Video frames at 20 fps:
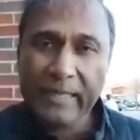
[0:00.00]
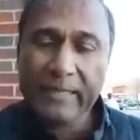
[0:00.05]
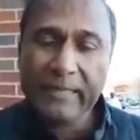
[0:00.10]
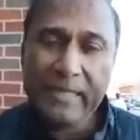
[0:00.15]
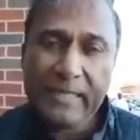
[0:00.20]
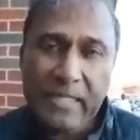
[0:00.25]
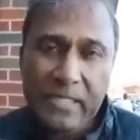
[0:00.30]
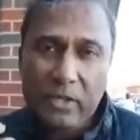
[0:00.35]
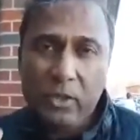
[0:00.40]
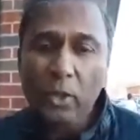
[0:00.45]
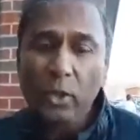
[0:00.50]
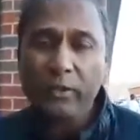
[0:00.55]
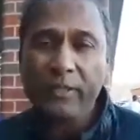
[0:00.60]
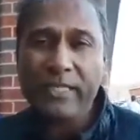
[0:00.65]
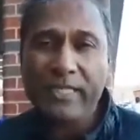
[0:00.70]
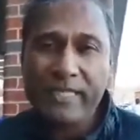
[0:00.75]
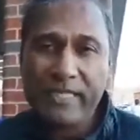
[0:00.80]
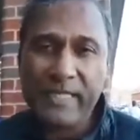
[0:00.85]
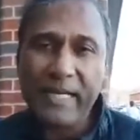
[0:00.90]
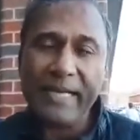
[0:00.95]
This is called a
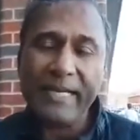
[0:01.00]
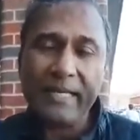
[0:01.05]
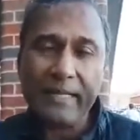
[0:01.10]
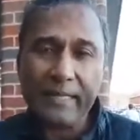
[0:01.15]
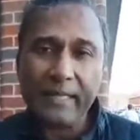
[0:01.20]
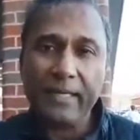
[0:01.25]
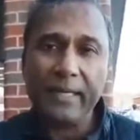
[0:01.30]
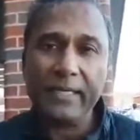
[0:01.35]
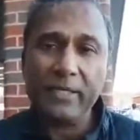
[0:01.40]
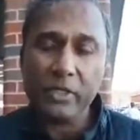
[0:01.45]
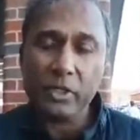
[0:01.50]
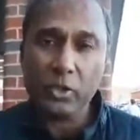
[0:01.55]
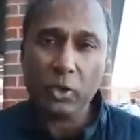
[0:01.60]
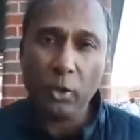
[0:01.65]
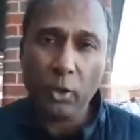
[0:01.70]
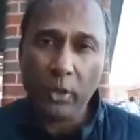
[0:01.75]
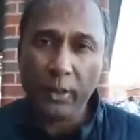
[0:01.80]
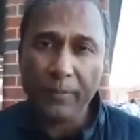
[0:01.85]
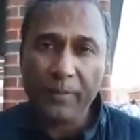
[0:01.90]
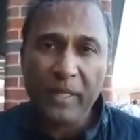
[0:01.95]
cytokine
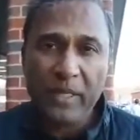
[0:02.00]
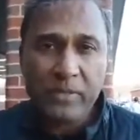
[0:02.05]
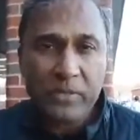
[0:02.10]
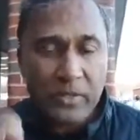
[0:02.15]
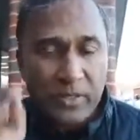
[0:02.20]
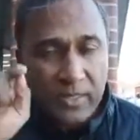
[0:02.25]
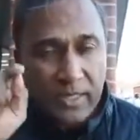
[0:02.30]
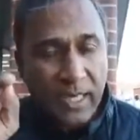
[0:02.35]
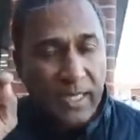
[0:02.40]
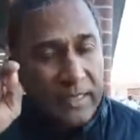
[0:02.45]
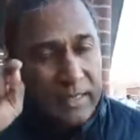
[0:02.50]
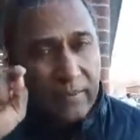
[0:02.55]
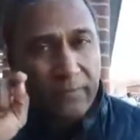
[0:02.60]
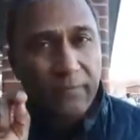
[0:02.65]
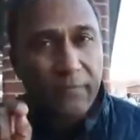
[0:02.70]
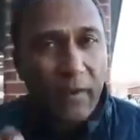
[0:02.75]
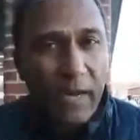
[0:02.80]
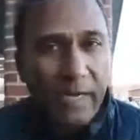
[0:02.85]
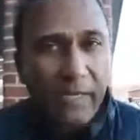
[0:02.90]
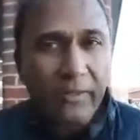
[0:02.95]
storm. So it's not the
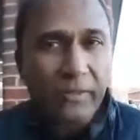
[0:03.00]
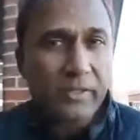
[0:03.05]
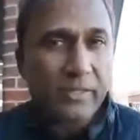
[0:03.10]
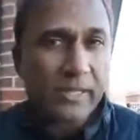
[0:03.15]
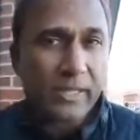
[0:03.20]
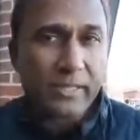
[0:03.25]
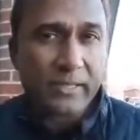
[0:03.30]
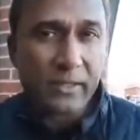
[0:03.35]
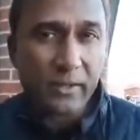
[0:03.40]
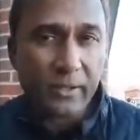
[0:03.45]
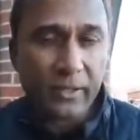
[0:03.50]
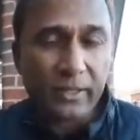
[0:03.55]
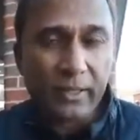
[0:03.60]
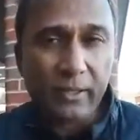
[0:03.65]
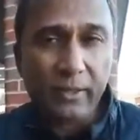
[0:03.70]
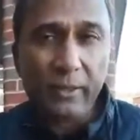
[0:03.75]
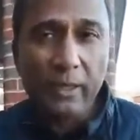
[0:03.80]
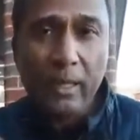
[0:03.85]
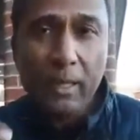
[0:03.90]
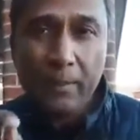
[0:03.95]
virus that's hurting
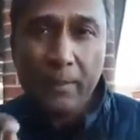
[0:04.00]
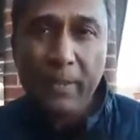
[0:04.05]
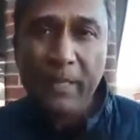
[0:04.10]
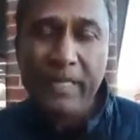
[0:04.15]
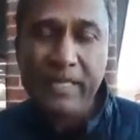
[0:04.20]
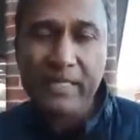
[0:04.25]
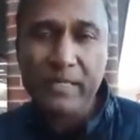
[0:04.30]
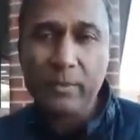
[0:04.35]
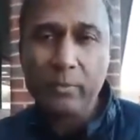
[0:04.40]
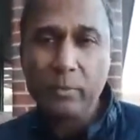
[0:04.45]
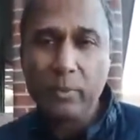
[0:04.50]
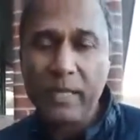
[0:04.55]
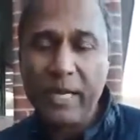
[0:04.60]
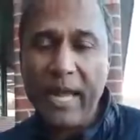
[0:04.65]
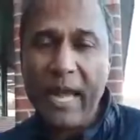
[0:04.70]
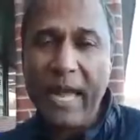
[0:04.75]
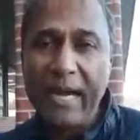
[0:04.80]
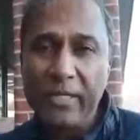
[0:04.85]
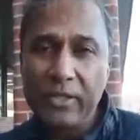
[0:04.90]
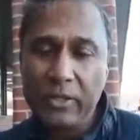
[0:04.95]
you, but it's the
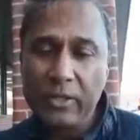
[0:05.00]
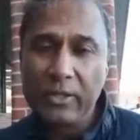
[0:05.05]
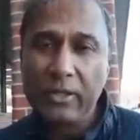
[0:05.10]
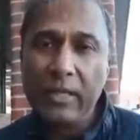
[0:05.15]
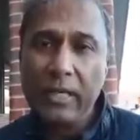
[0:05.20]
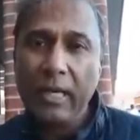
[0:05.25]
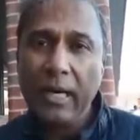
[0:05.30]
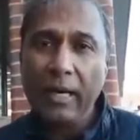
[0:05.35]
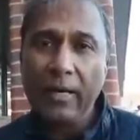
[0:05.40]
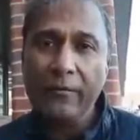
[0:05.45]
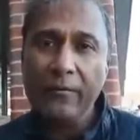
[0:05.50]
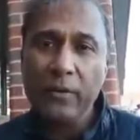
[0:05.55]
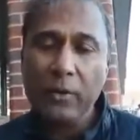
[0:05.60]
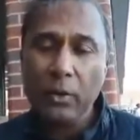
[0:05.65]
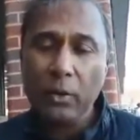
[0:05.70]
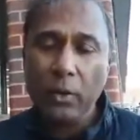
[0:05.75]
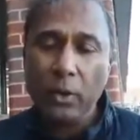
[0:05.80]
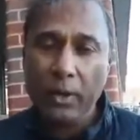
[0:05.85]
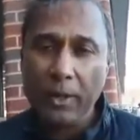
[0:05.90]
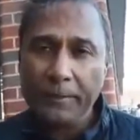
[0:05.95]
reaction of
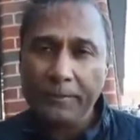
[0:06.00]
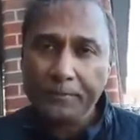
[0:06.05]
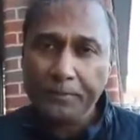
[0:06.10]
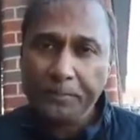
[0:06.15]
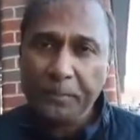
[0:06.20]
your